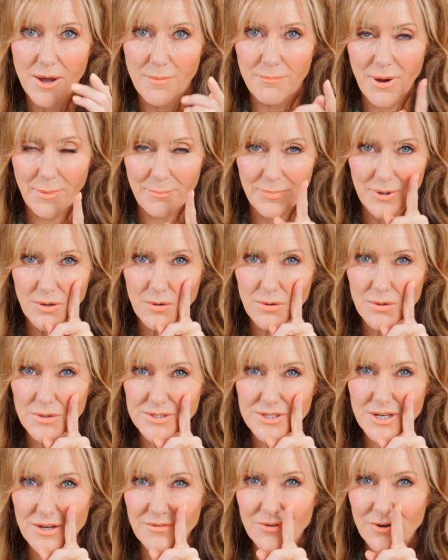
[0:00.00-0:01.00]
But
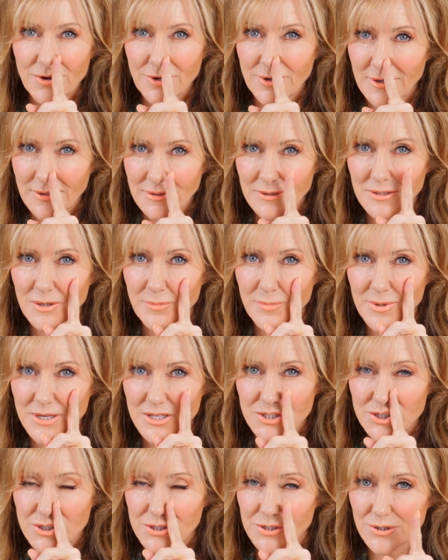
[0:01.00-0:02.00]
because I've gone a little
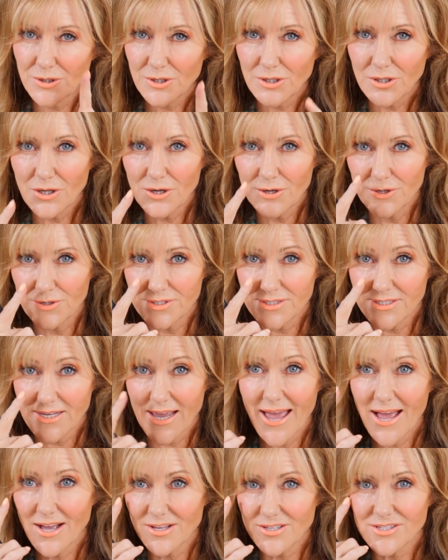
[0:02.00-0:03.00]
bit too close
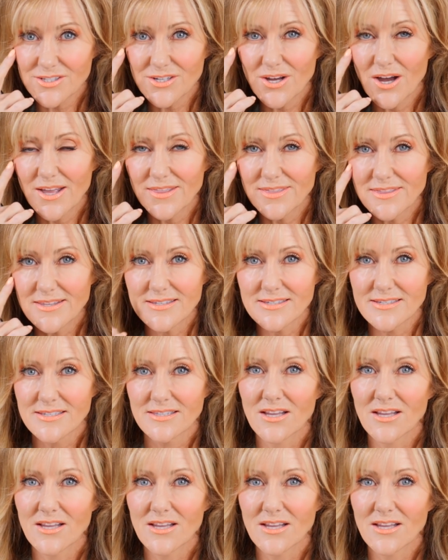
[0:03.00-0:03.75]
outside this